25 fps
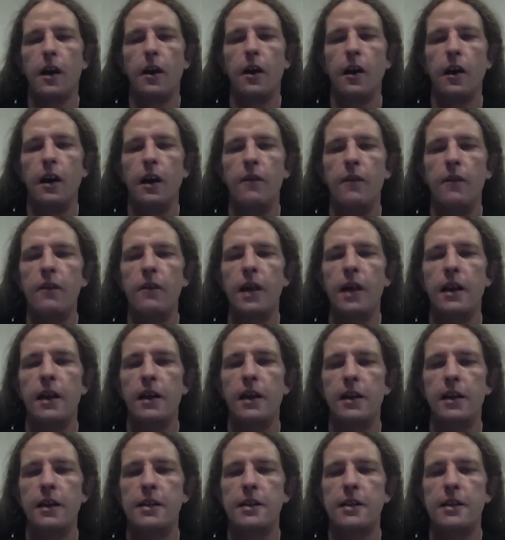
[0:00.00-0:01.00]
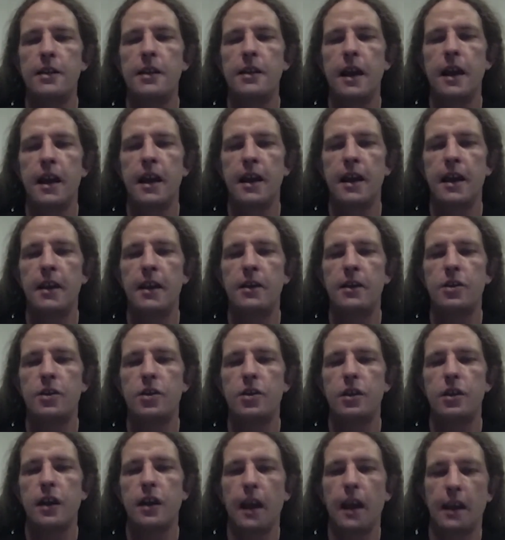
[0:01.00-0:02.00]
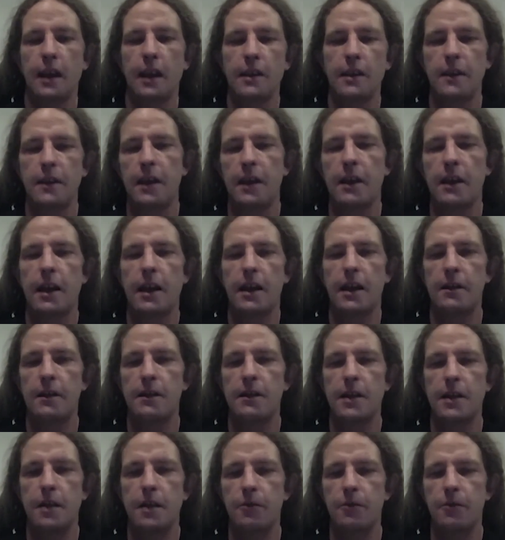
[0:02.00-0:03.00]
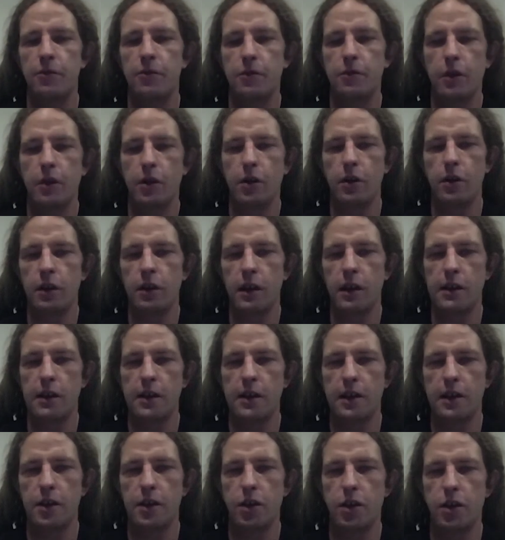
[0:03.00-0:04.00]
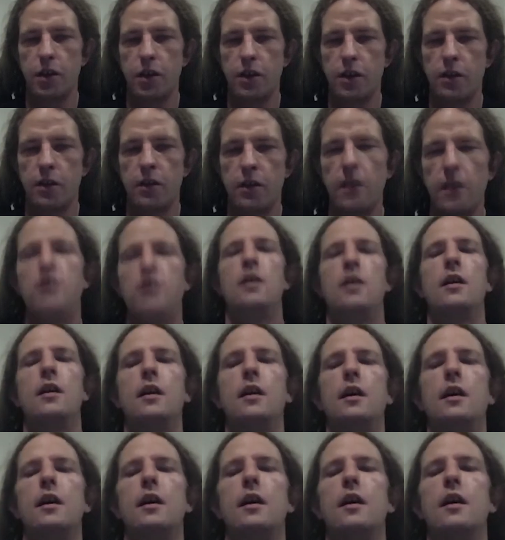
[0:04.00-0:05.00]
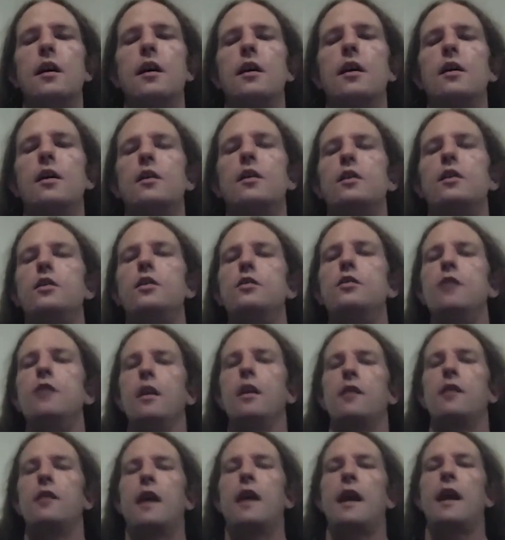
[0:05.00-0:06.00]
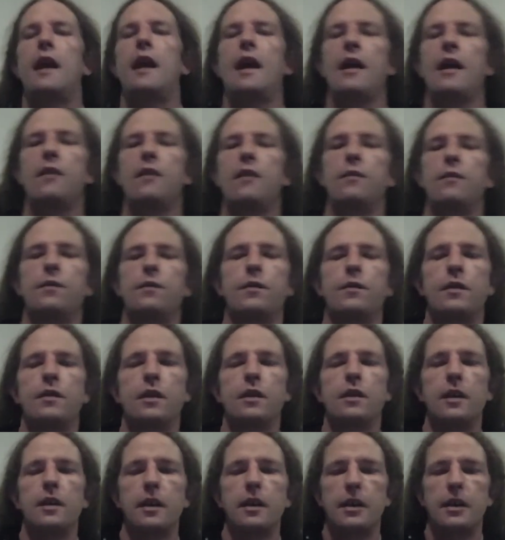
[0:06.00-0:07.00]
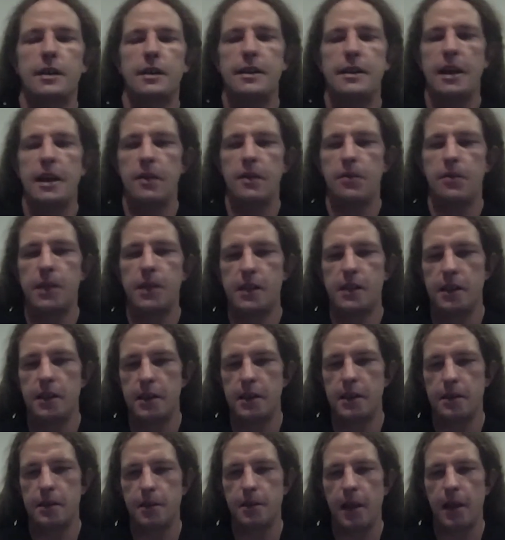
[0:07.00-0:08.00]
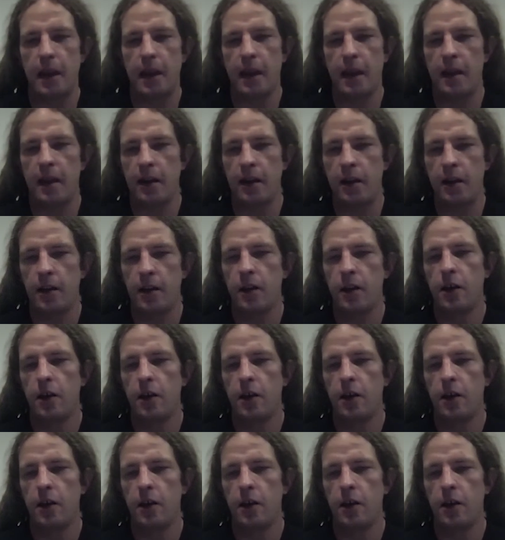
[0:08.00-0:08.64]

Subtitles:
in that early stage, as that kind of temporary organization, you don't have a set business plan.